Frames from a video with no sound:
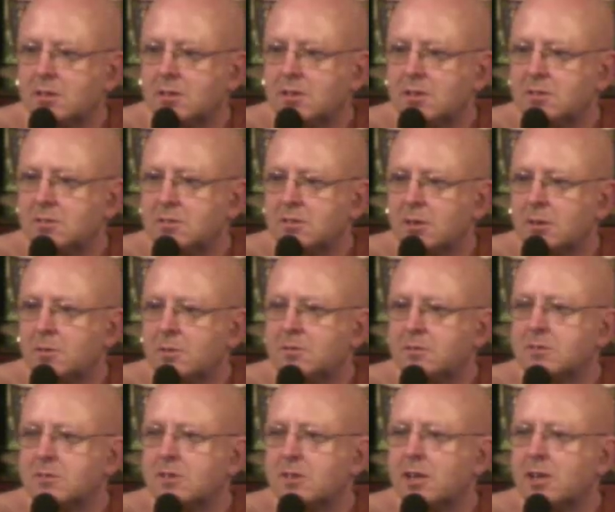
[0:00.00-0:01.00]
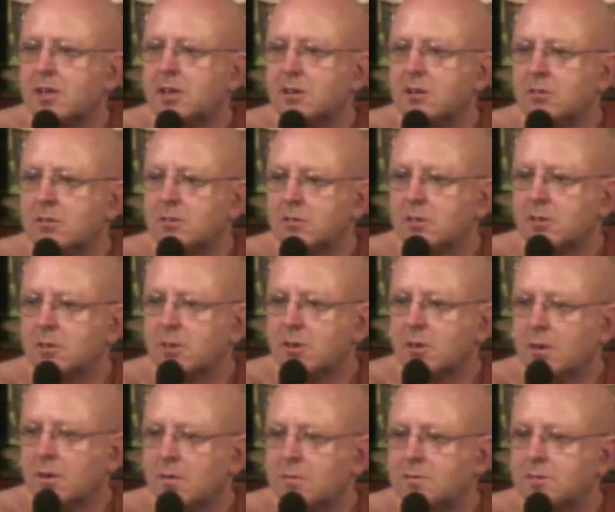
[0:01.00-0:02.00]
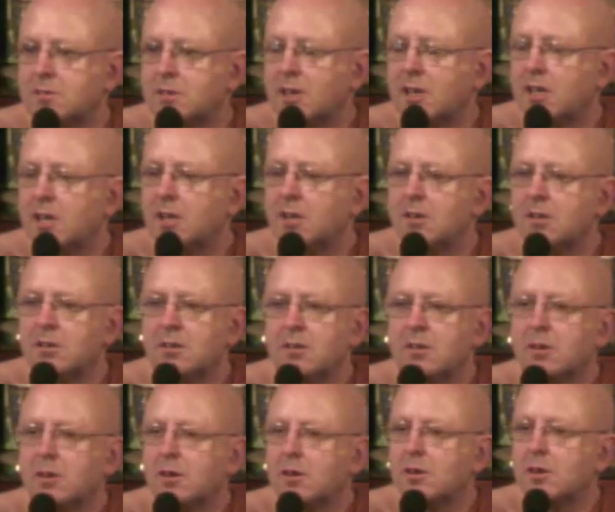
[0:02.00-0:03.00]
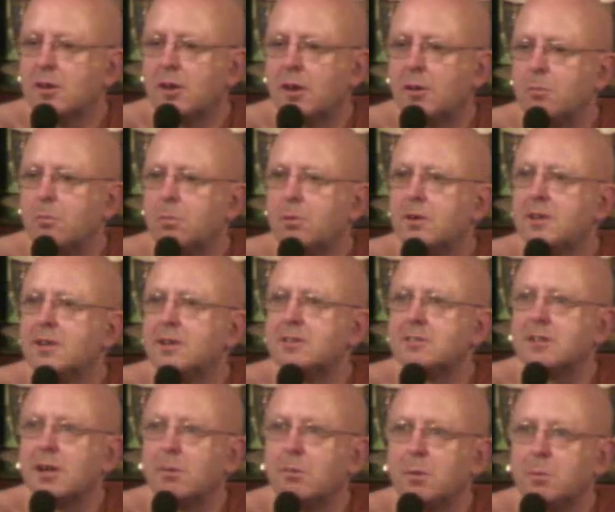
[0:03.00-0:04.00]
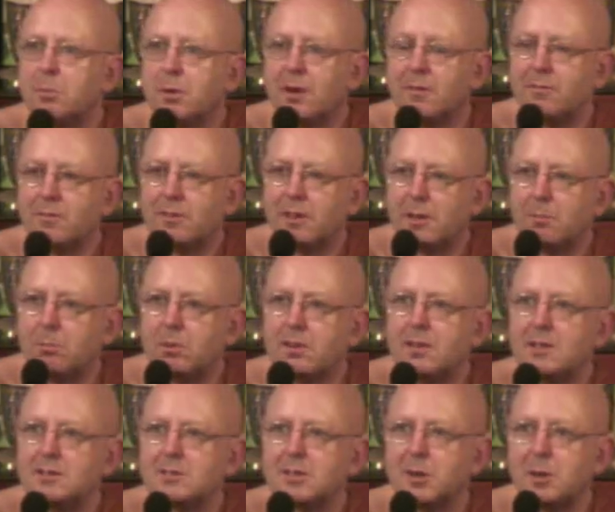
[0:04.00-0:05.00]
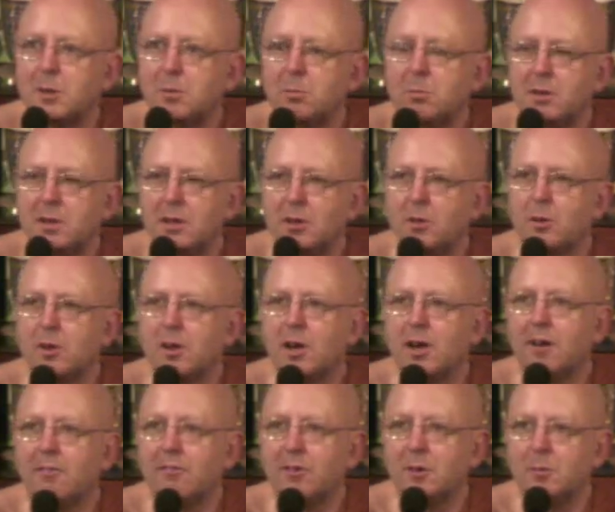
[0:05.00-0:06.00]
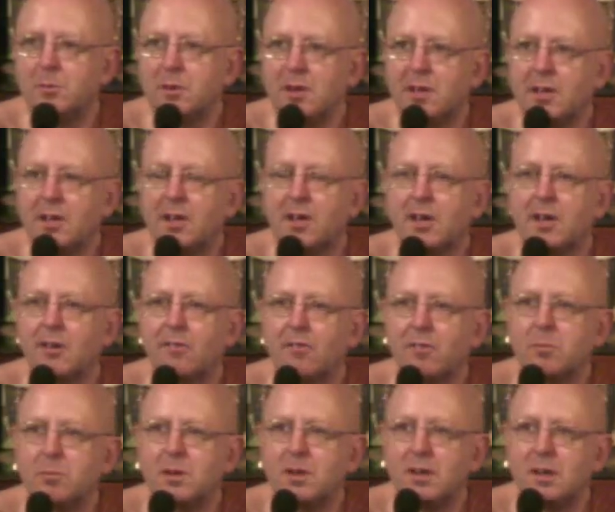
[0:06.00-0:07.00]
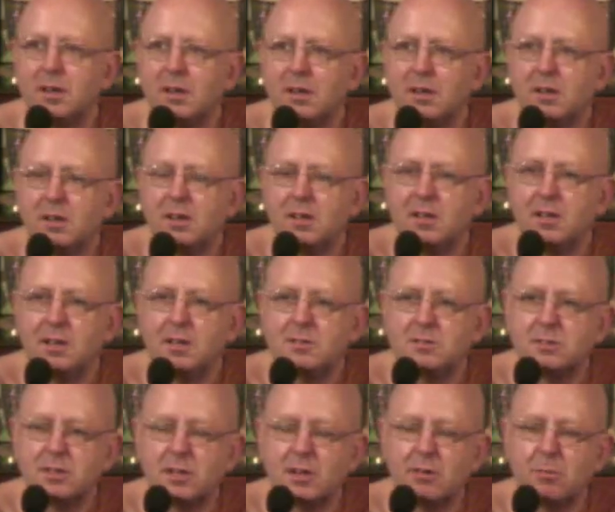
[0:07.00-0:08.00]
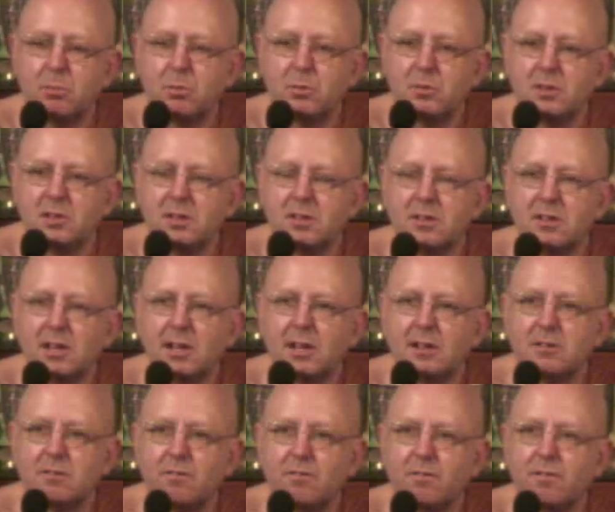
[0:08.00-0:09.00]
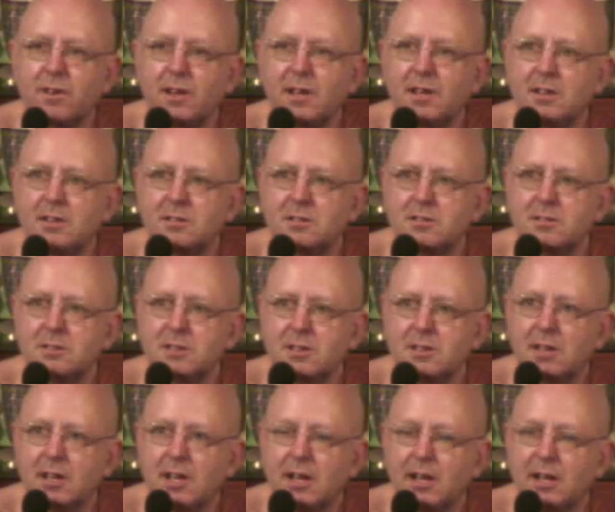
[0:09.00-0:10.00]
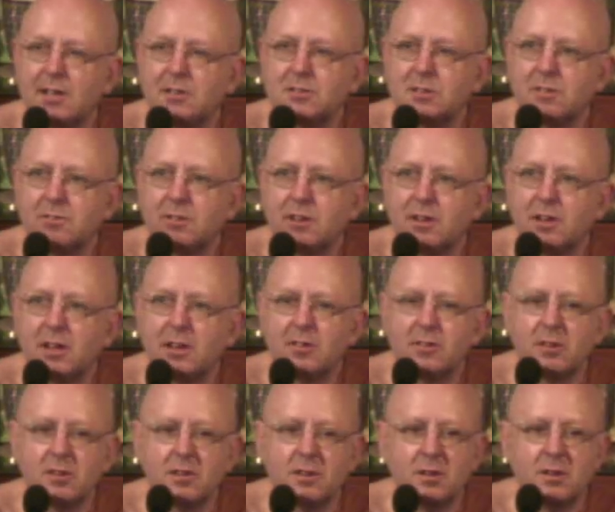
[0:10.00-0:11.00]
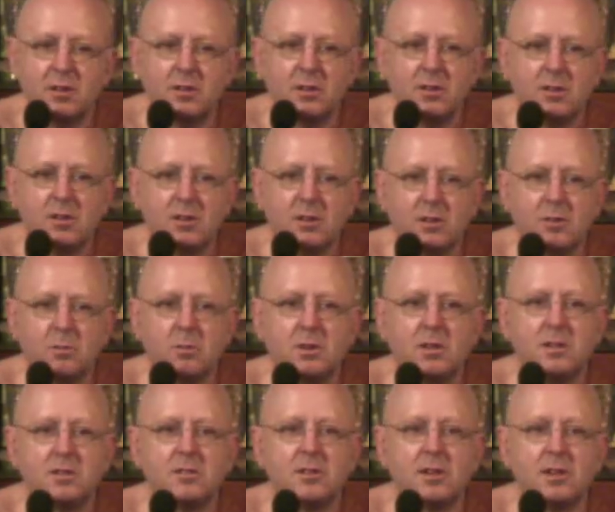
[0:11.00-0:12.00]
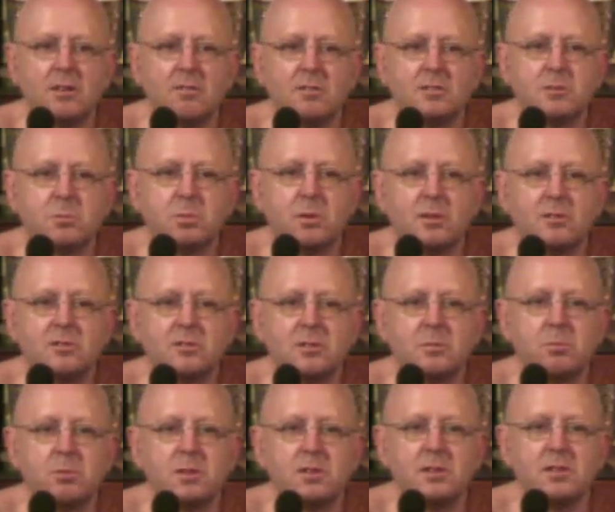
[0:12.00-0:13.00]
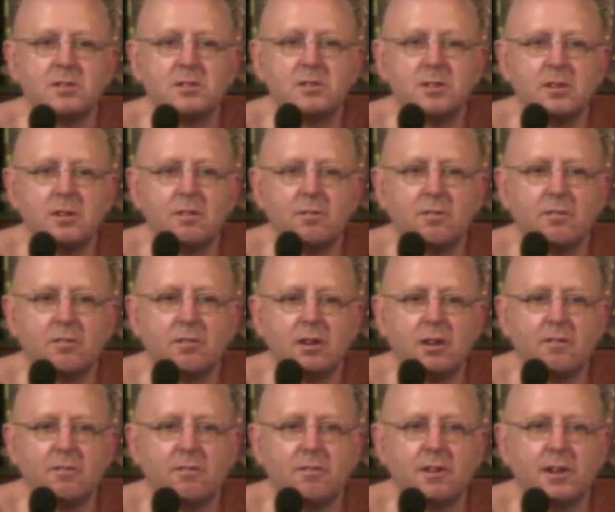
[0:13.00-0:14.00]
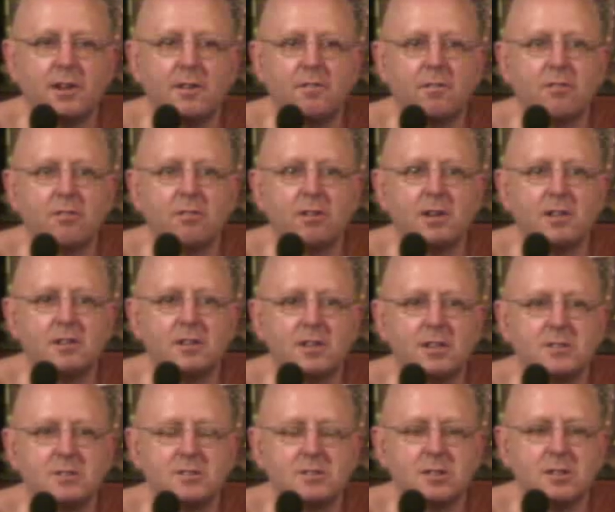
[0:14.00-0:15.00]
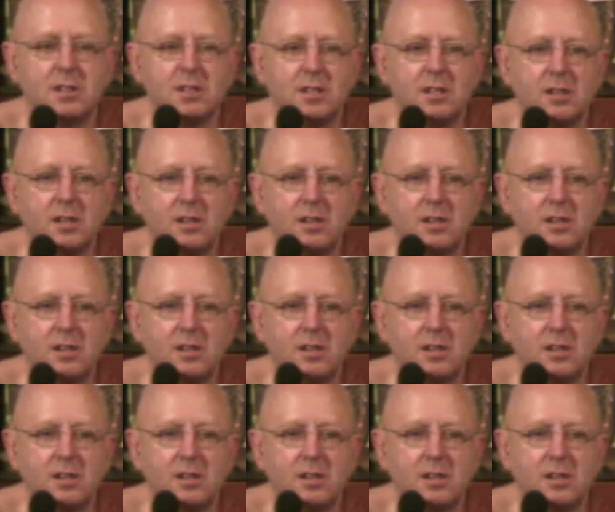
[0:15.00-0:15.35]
So instead of saying, you know, please up above there, please help me and look after me and care for me, instead of putting that fate in the hands of another, that we take responsibility for our fate, for our destiny.